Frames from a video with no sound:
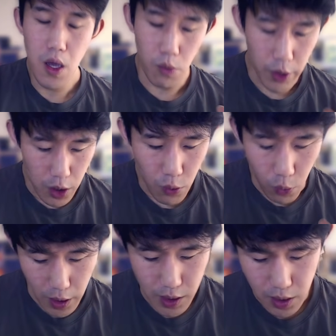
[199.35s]
What you
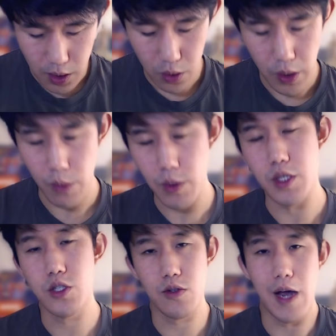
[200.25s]
want to do, and what
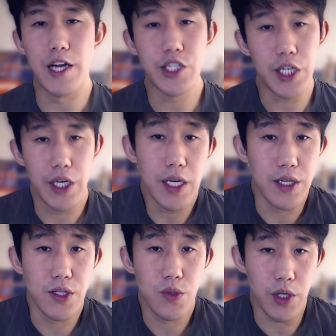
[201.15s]
the strategy
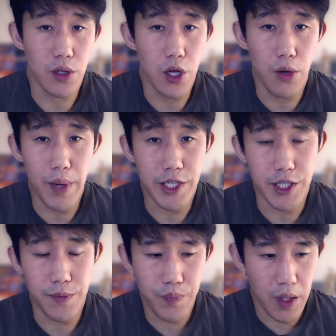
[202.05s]
is when you're low
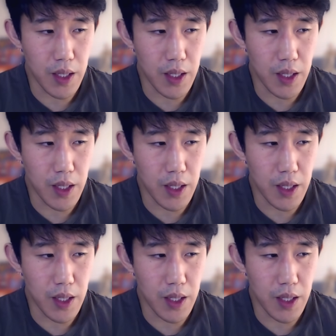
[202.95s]
budget,